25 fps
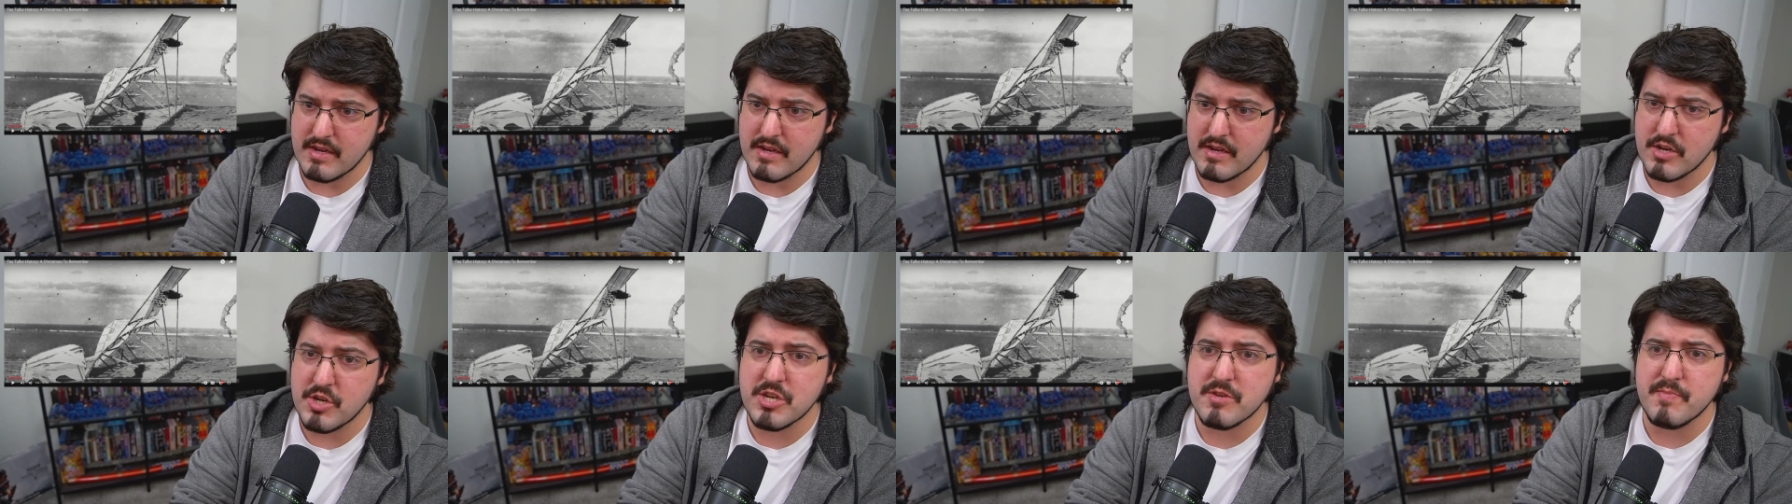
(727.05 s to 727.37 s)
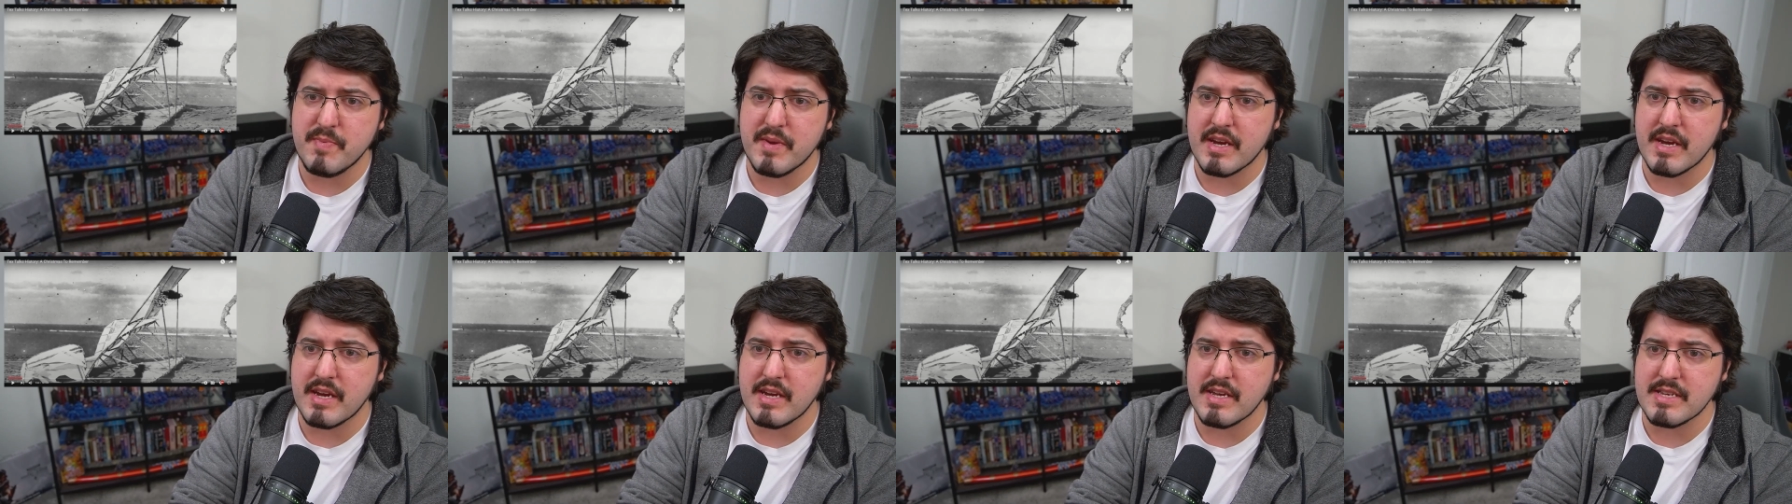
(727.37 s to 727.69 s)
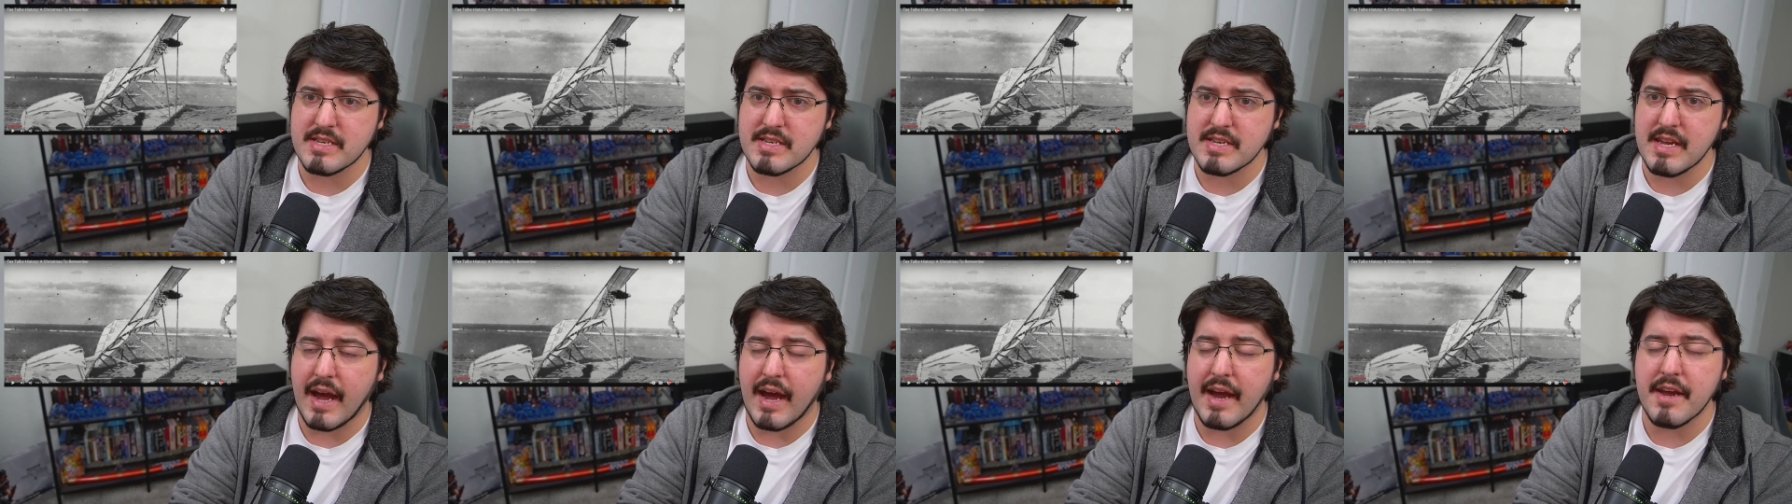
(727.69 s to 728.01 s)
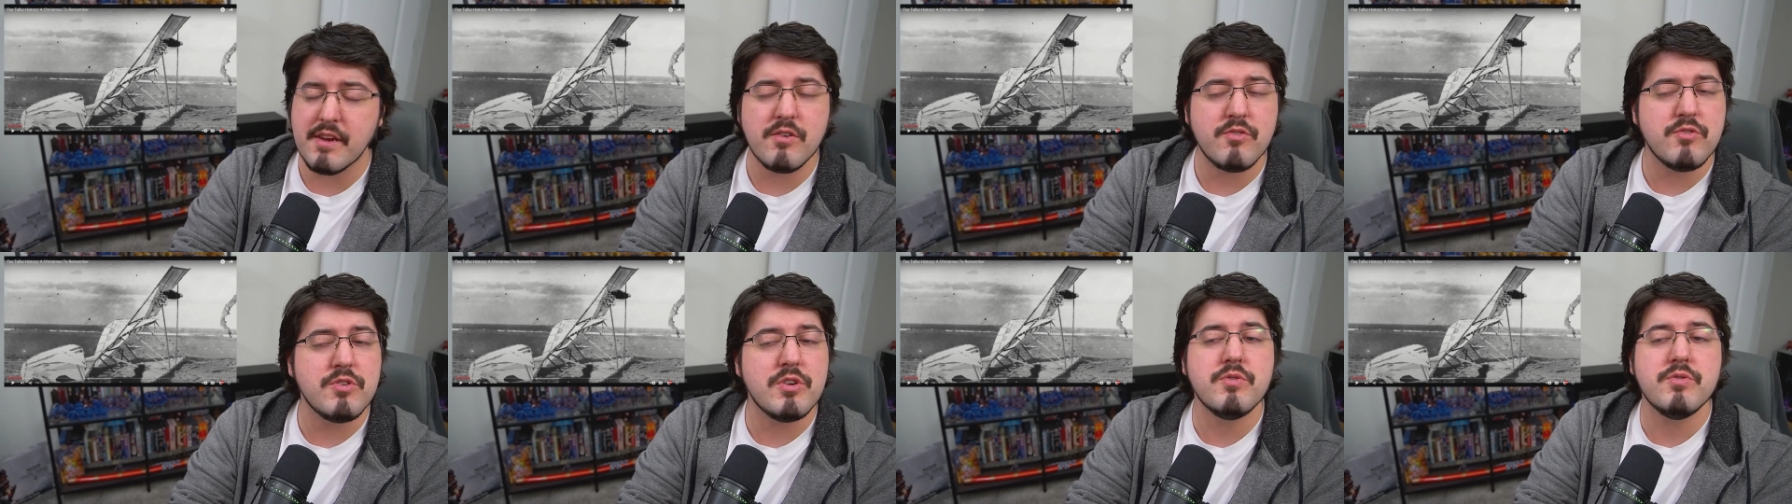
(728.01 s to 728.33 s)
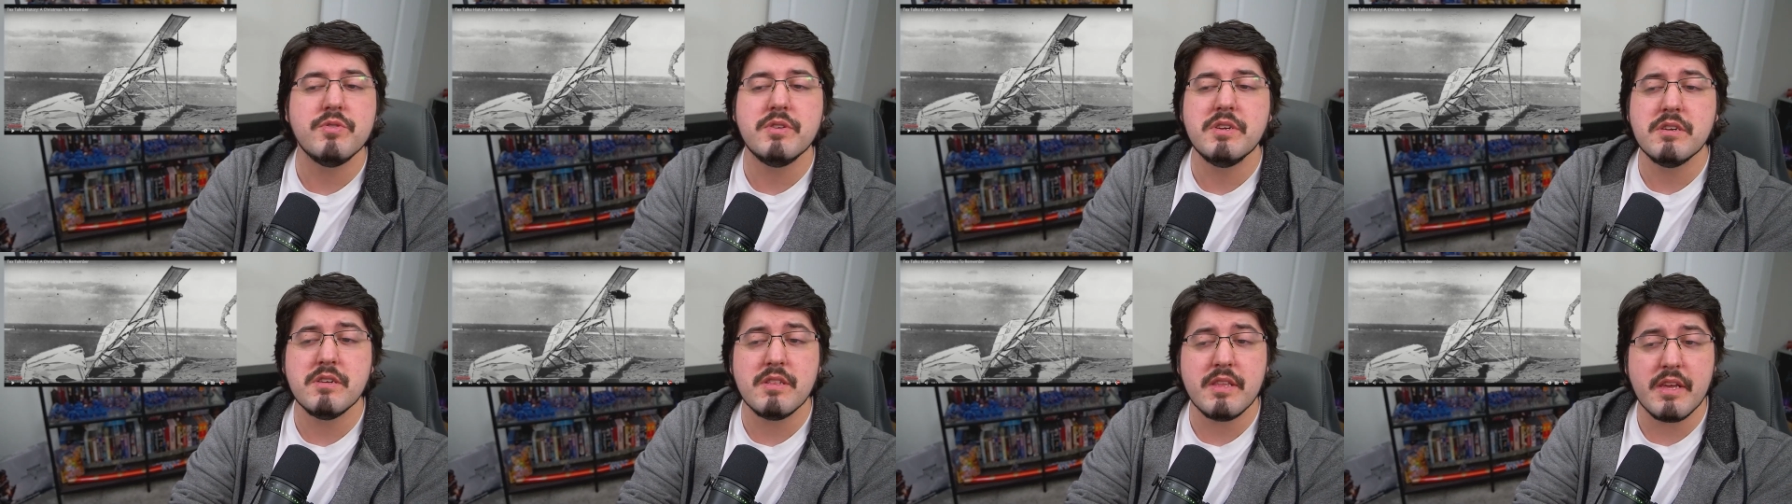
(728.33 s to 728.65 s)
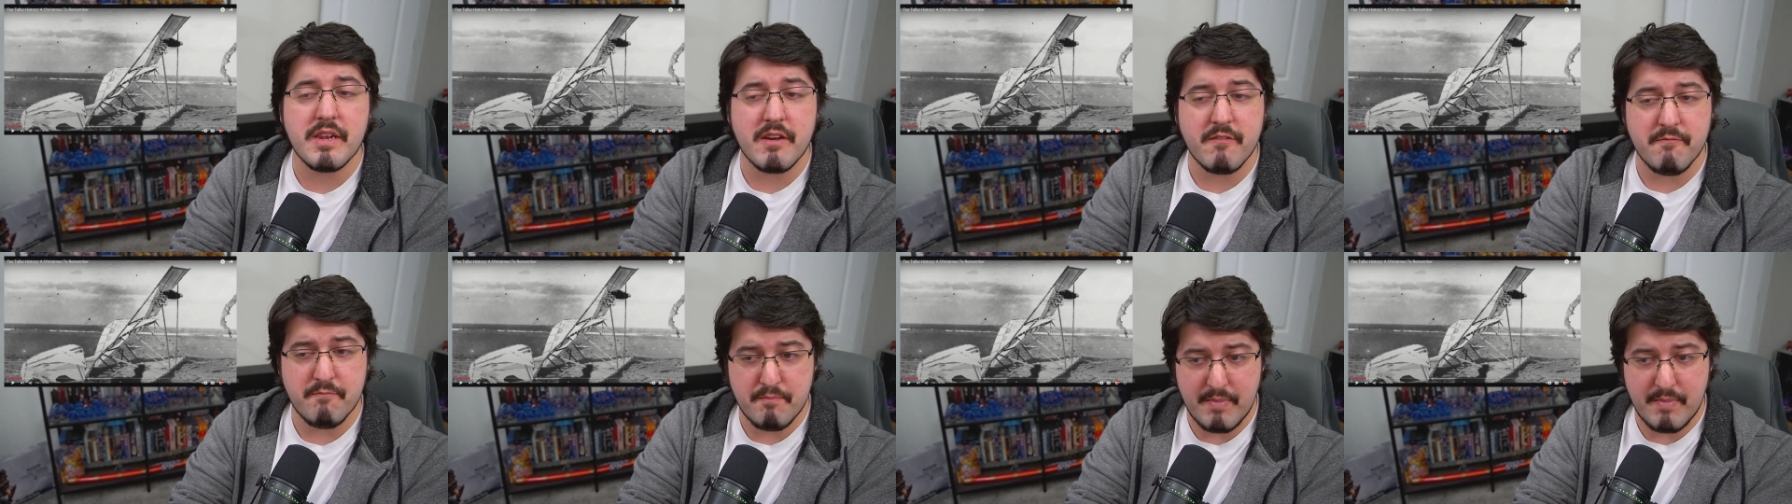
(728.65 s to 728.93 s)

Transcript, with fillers: just because I don't know nearly enough